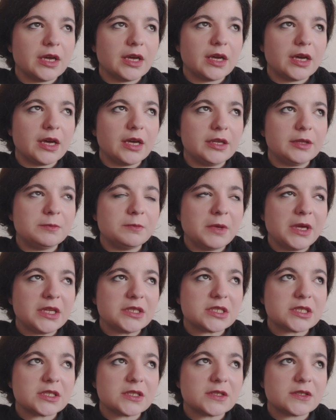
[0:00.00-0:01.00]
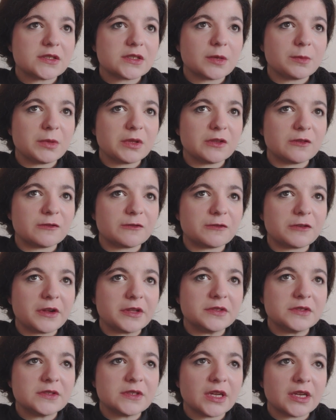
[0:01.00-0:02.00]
I met some of the friends